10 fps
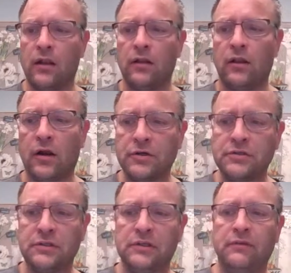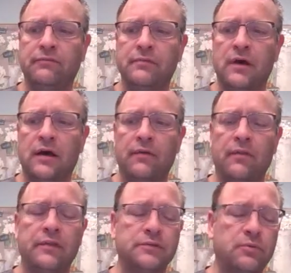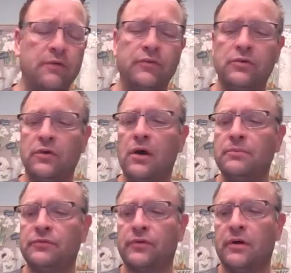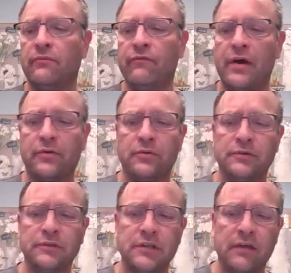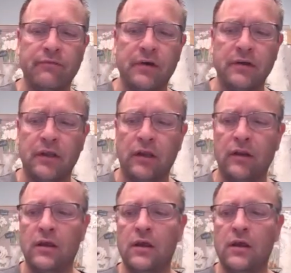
Largely, this revenue comes from federal and state funding,